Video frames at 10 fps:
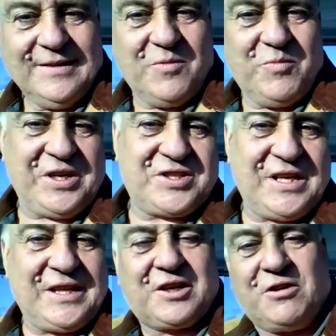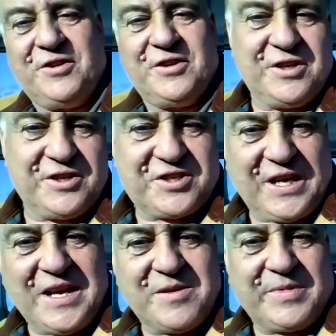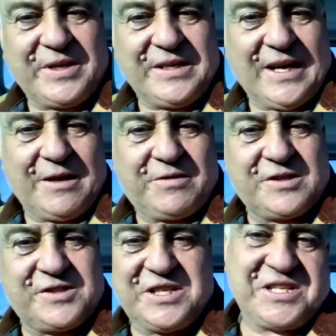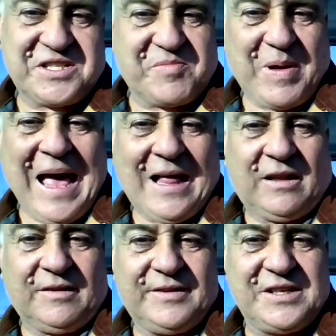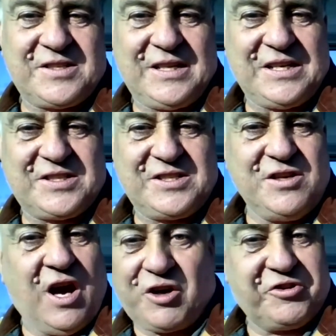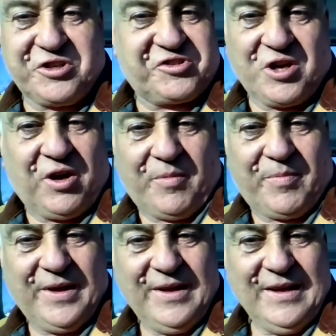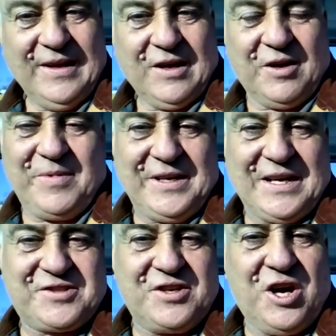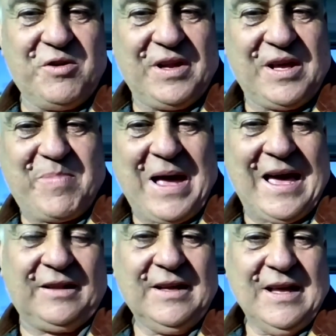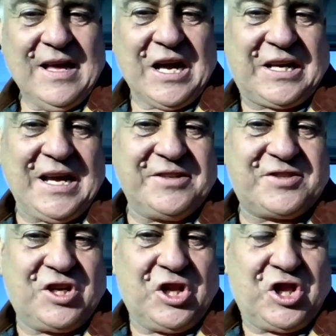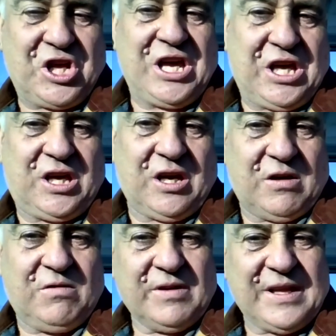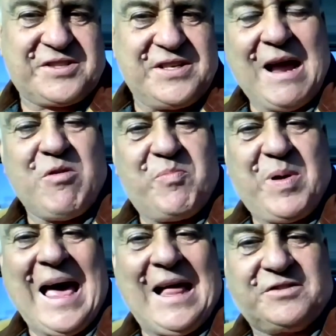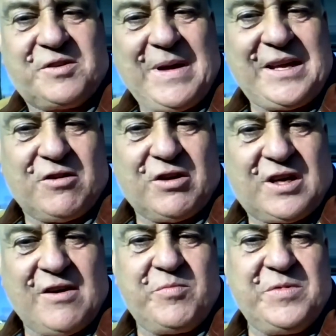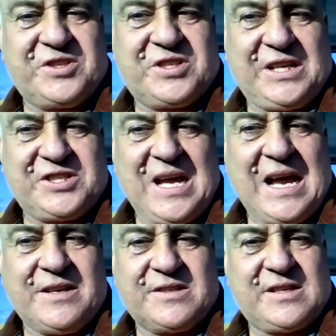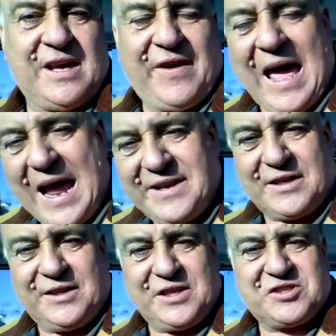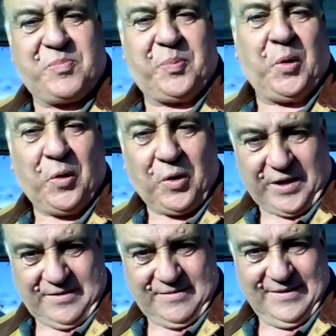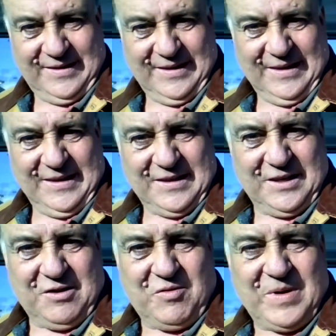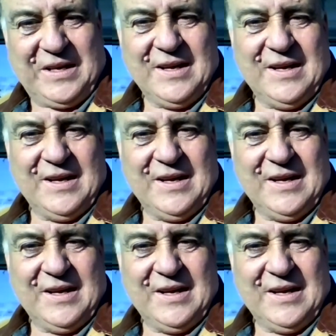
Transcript: And we mm. see the continent as the enemy now because this is a battle. This this is not going to stop. Mm. No. I mean, that's not only a battle against the EU. That's now a battle to make our government see sense. They've handled this appalling. You know what Good. I mean?